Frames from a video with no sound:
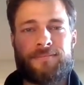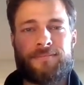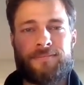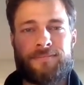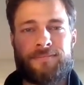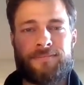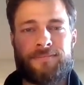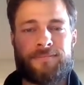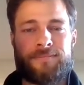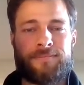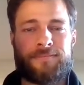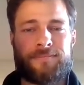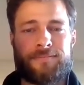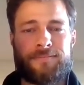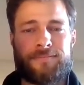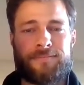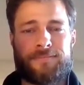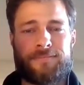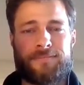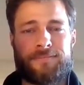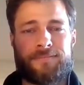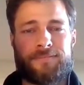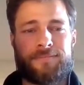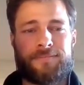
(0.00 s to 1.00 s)

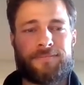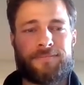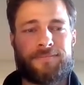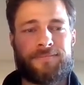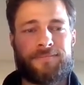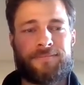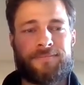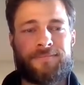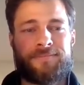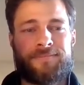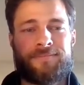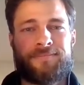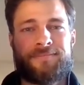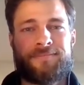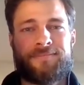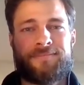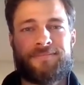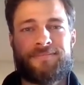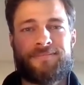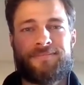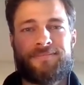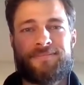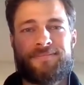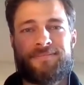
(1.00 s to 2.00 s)

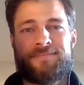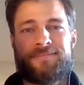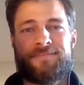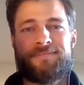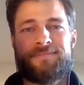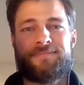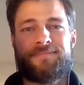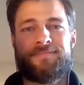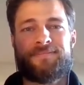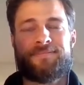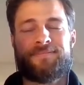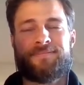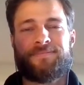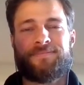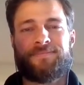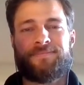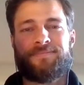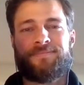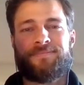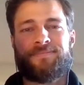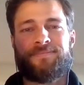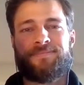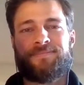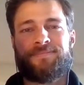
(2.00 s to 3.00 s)

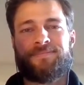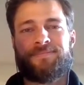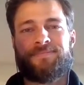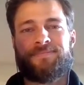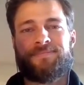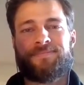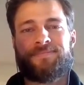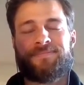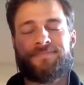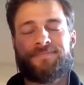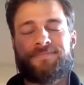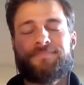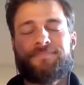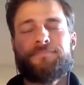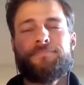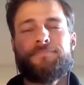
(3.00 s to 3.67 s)
[no speech]